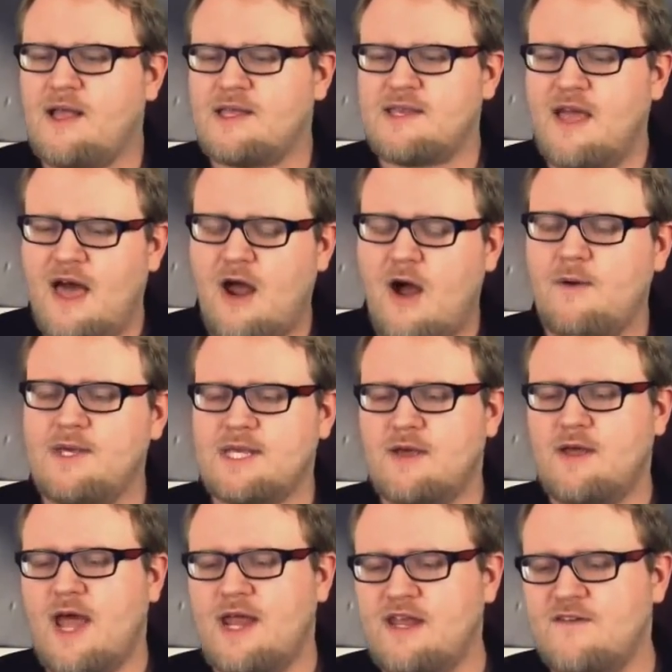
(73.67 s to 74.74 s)
it's not always a
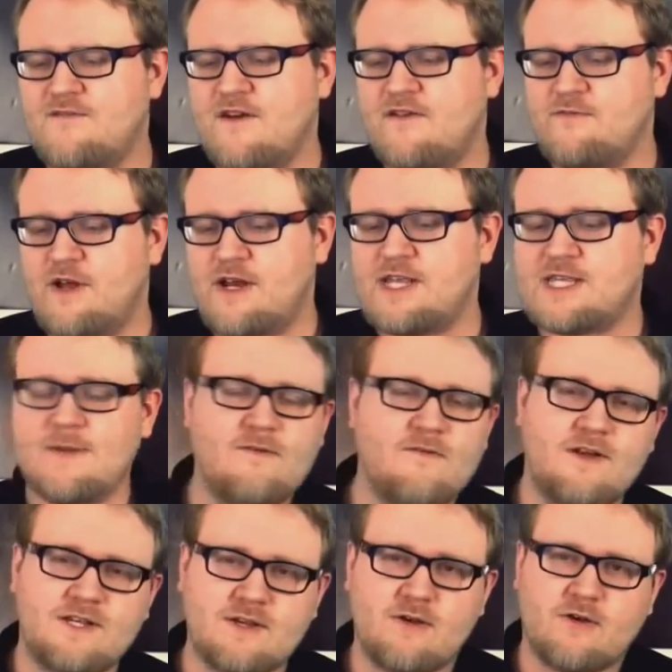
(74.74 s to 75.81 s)
good idea for everybody. Some
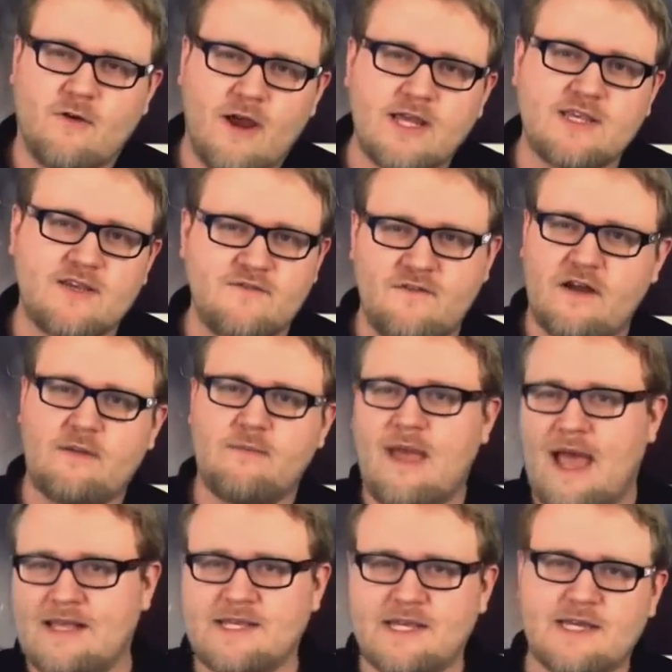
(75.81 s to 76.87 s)
of us are crazy fucking
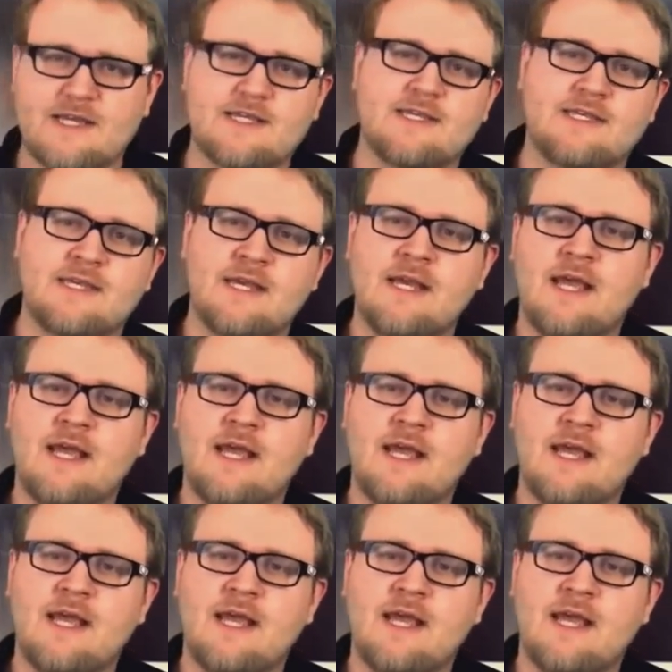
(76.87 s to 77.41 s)
masochists.